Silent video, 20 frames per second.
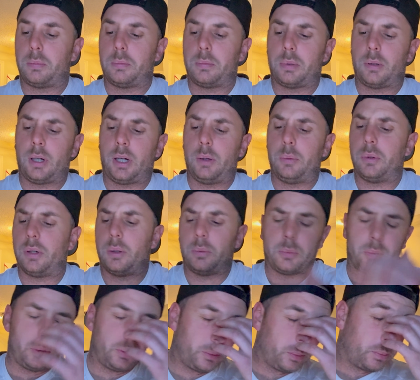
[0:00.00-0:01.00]
Plywood, I
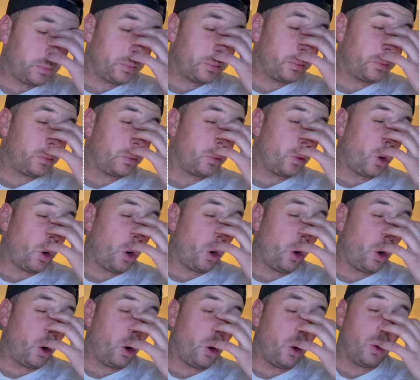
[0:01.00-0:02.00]
wonder.
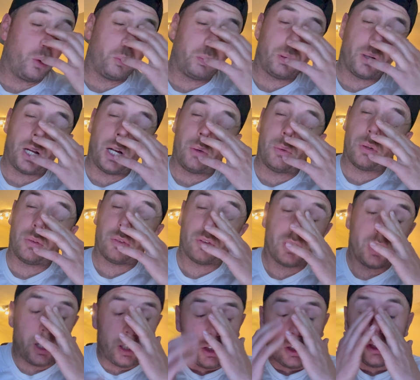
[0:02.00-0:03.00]
Oh, plywood
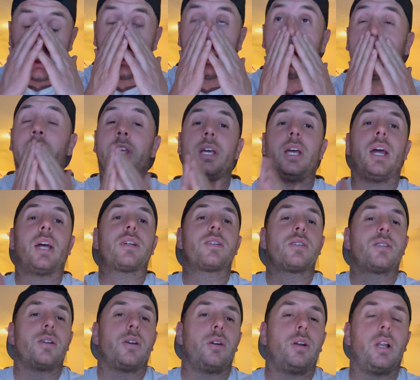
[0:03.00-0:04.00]
for underneath the
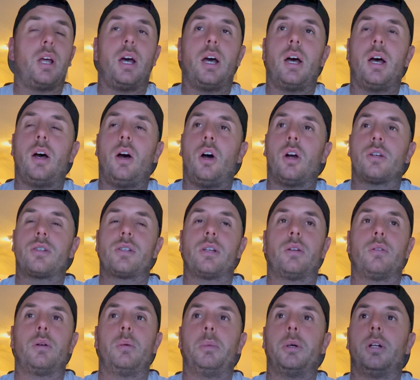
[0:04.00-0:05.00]
exterior, the
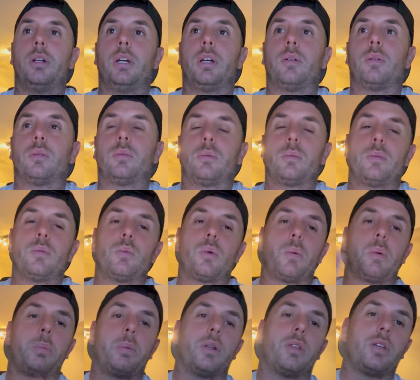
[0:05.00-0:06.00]
auxiliary building
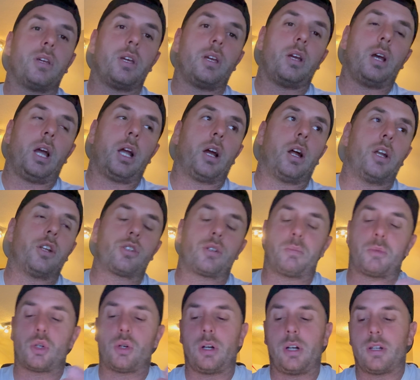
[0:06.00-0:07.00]
where we put I got
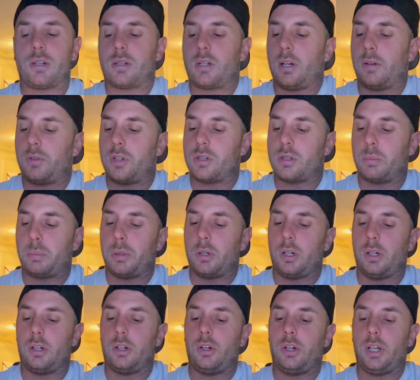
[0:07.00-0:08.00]
some treated stuff just to put
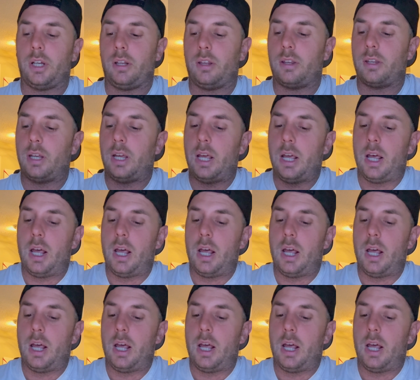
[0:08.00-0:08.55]
underneath